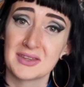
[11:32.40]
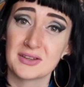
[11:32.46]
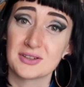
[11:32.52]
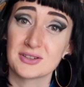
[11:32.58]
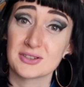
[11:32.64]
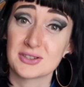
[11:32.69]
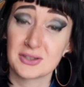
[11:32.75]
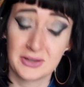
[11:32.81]

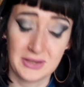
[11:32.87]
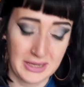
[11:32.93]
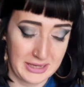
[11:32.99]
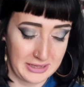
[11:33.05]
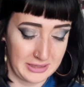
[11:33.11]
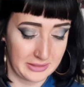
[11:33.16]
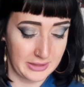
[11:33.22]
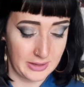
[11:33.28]
So
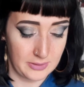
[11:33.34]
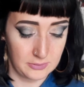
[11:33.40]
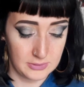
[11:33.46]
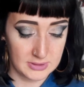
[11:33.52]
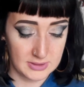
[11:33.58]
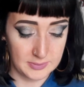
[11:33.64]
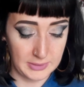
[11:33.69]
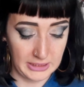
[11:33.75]
yeah, that
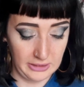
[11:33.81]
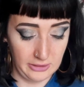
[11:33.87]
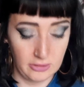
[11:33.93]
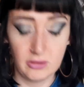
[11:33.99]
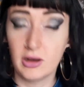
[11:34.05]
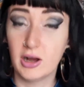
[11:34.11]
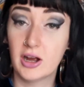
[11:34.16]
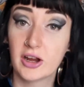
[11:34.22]
was my
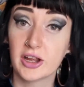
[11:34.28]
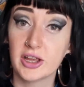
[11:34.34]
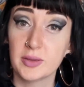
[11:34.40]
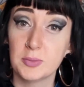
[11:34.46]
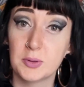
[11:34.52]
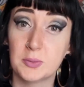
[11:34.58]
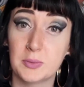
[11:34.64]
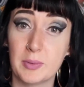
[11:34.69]
little
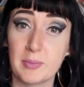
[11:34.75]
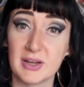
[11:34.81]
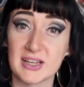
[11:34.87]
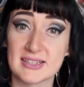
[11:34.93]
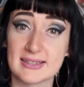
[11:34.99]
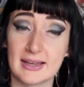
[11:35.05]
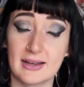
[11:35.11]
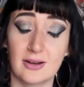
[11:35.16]
argument with
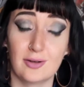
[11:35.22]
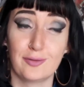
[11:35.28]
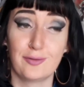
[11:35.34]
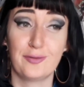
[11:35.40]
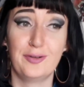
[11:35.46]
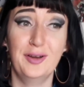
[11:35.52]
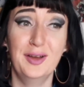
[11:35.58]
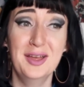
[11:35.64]
myself.
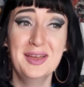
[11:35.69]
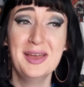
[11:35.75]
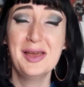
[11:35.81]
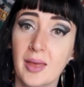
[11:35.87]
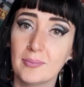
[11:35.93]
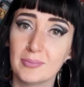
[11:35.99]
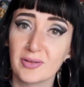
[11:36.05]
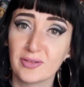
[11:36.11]

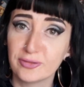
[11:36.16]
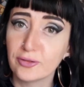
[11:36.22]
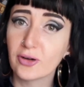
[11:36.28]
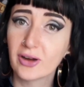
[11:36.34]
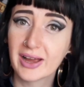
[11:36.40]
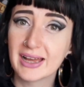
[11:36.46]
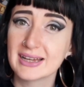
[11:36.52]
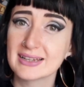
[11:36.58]

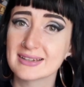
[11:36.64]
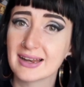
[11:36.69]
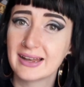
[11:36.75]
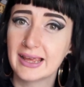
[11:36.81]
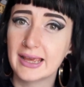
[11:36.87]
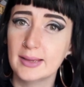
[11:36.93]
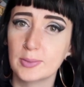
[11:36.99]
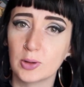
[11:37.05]
Before I had a
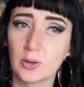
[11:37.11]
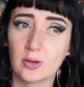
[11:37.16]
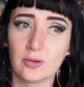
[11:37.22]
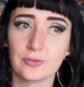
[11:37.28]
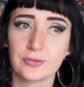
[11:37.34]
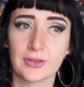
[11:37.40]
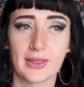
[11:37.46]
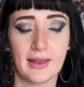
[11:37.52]

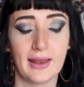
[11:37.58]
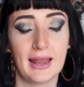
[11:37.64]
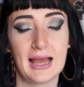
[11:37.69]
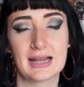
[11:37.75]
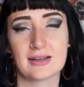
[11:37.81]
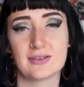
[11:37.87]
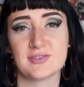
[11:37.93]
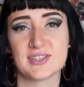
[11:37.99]
label for the
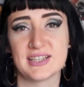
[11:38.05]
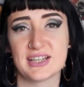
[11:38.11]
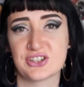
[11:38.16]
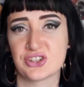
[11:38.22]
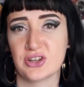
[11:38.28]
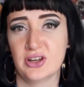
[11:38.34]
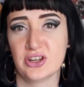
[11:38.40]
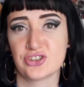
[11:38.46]
lack of
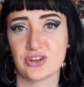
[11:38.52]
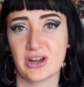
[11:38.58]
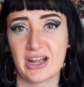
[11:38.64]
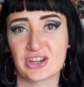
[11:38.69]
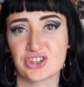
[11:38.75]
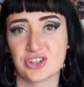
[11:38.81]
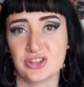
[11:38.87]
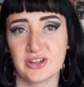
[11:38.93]
sexual
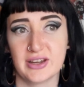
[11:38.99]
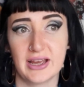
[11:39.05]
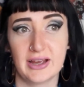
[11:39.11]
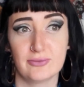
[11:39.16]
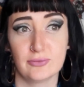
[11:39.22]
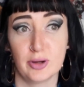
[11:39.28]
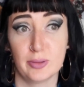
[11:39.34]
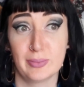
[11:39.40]
attraction
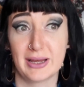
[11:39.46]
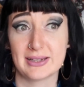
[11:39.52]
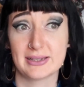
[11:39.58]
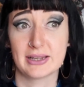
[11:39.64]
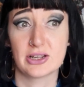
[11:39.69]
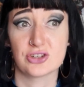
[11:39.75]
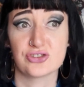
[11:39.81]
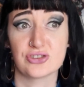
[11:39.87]
and
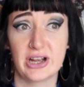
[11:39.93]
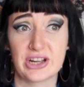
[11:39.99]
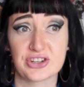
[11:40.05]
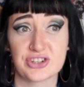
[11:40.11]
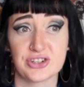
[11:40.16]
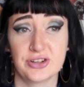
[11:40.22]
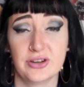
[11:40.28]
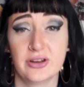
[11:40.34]
romantic
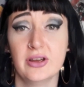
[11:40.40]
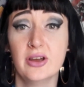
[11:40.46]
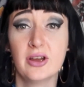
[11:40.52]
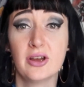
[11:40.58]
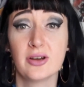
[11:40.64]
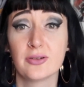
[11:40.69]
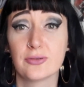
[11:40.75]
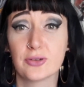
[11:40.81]
attraction
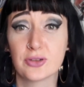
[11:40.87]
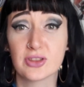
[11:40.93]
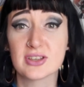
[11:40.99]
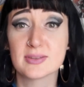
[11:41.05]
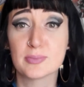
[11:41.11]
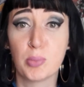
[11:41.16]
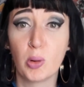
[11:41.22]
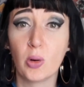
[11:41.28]
for
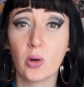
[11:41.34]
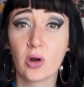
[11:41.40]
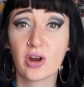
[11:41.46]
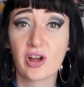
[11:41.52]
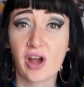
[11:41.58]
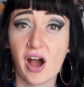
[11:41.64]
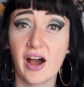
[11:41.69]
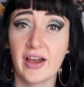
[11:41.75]
this
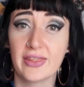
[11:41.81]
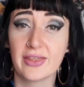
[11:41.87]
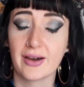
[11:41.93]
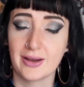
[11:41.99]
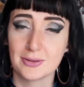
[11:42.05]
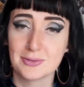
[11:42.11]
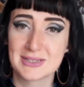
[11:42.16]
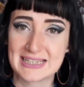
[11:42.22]
poor guy
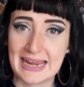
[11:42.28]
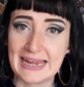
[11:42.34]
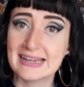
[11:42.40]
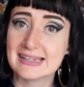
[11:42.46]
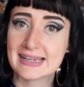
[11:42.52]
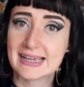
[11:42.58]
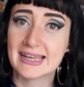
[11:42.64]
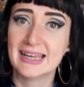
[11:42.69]
that I was
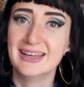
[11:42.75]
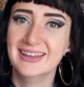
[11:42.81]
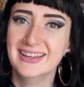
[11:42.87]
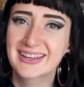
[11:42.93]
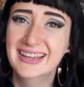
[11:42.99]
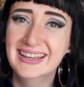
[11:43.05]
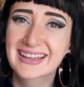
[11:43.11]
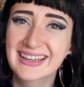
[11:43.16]
dating.
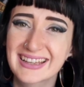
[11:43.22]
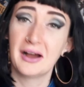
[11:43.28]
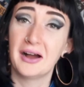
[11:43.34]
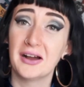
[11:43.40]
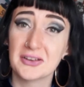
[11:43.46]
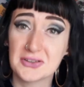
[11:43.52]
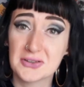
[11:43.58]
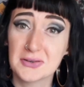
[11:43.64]

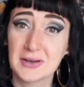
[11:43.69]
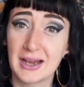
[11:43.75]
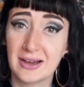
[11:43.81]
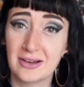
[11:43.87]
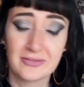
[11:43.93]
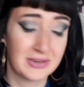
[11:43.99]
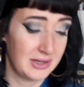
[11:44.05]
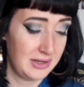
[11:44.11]
I do
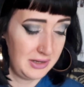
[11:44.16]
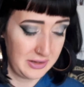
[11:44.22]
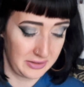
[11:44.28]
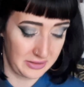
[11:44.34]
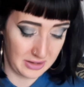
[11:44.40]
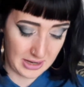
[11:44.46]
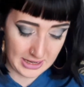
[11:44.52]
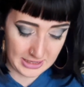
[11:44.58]
have
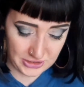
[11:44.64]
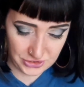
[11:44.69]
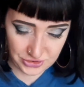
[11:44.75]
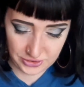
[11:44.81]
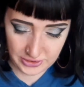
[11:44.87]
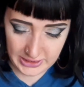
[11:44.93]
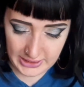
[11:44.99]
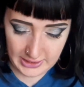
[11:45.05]
another
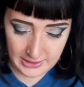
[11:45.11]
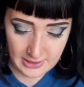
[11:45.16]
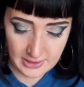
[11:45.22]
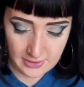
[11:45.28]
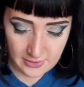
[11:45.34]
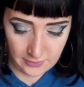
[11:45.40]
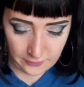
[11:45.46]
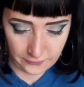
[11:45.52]
entry
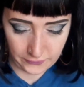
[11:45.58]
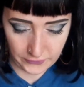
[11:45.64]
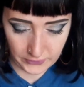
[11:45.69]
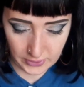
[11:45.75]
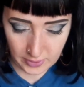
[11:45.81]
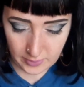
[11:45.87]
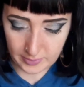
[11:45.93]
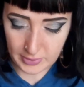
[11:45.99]

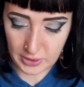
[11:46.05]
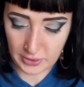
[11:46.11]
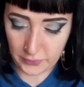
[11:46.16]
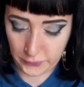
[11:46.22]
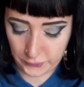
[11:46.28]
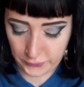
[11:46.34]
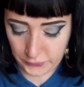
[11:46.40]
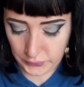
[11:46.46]
from a
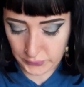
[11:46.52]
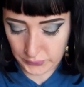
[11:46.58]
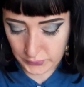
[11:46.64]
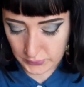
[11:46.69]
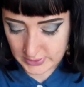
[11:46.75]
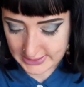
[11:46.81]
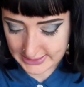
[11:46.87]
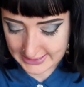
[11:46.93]

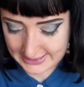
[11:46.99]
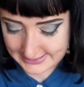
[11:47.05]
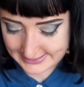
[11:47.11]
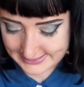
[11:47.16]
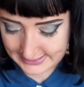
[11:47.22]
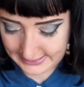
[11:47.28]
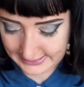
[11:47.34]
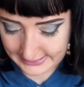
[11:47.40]
few
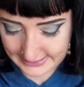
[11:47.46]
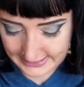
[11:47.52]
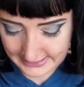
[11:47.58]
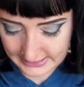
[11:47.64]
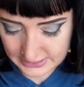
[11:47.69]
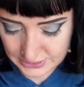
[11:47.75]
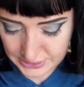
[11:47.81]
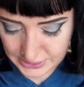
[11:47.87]
days
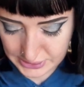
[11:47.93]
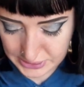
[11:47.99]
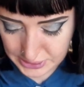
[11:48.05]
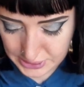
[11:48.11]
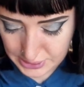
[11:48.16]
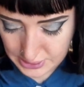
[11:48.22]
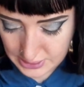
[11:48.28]
later.